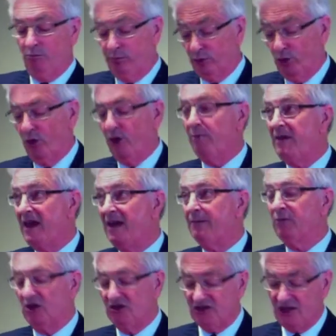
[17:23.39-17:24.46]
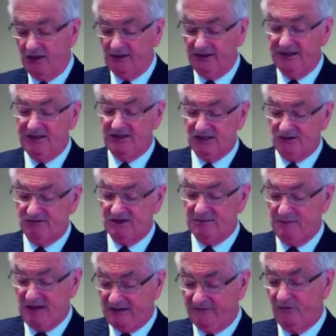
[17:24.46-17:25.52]
brought about by totally
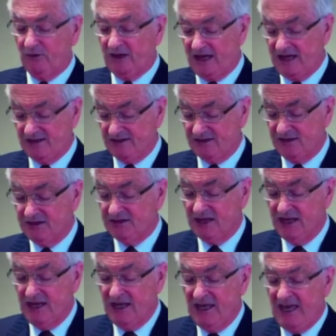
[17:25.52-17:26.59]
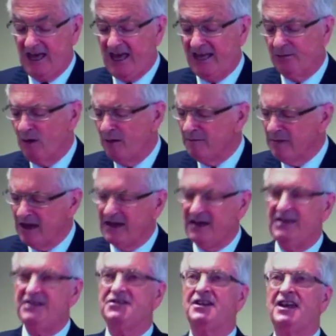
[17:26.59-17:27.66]
disrespectful councillors, and I'm
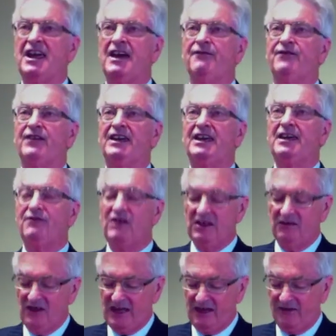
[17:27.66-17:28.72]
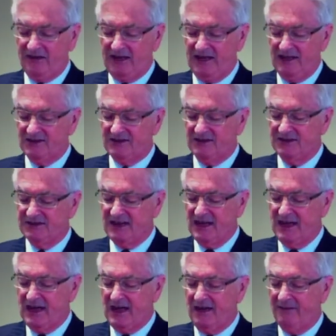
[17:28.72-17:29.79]
amazed at how forgiving the other councillors
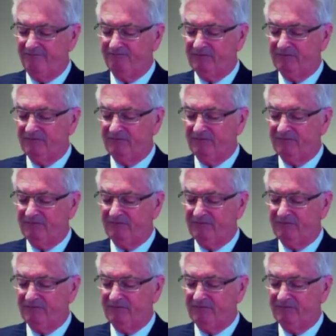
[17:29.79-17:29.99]
are.